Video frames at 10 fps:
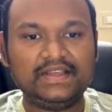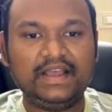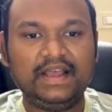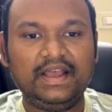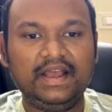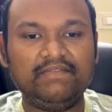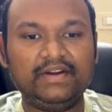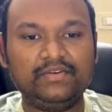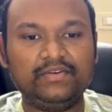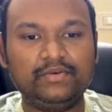And when
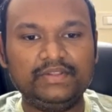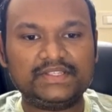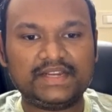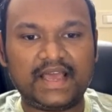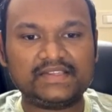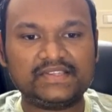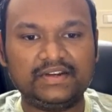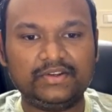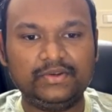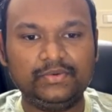to go with stacks
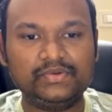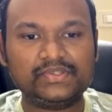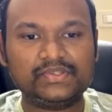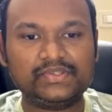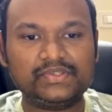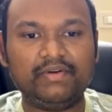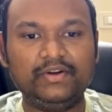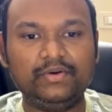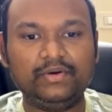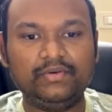and queues, or when
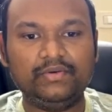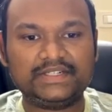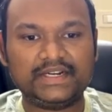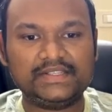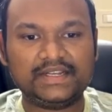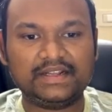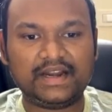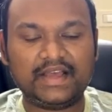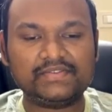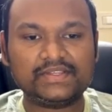to go with trees and
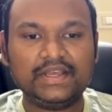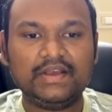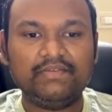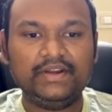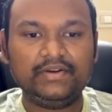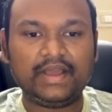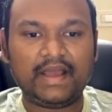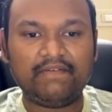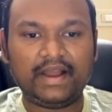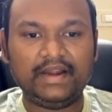graphs, we need to
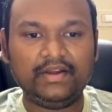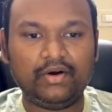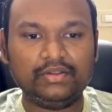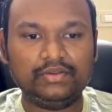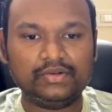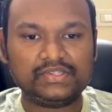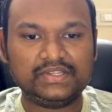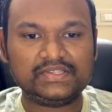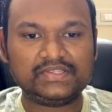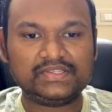have an idea on those
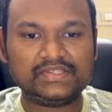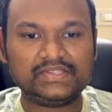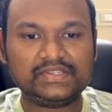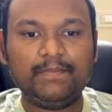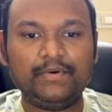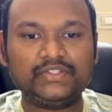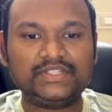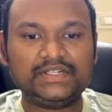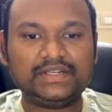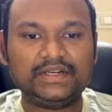things. And post
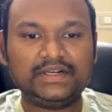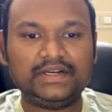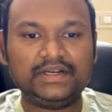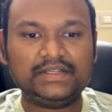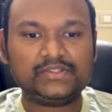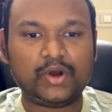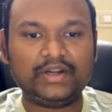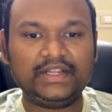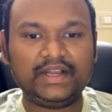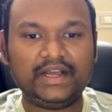that
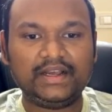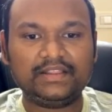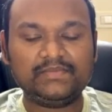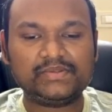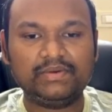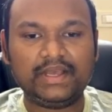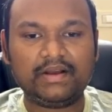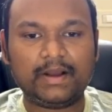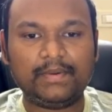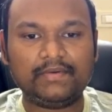sorting algorithms, we have a
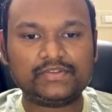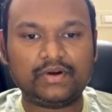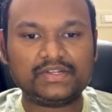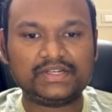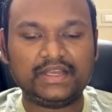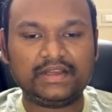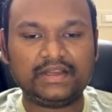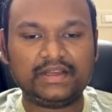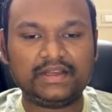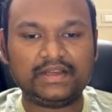couple of sorts, like
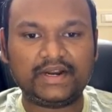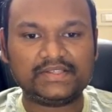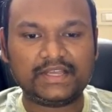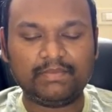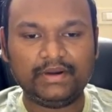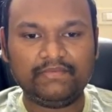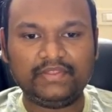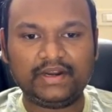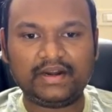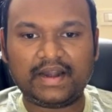for example, if
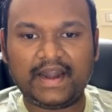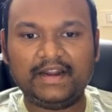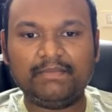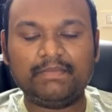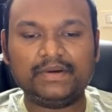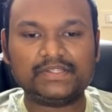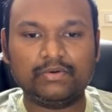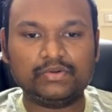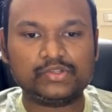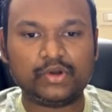there are random numbers, how
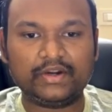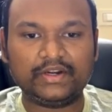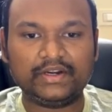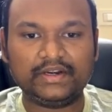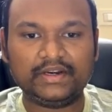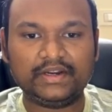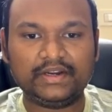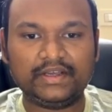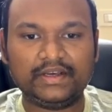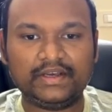to sort it in
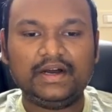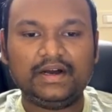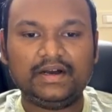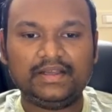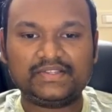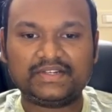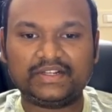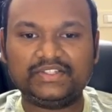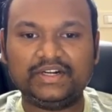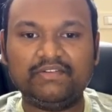
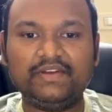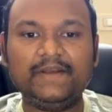structured way.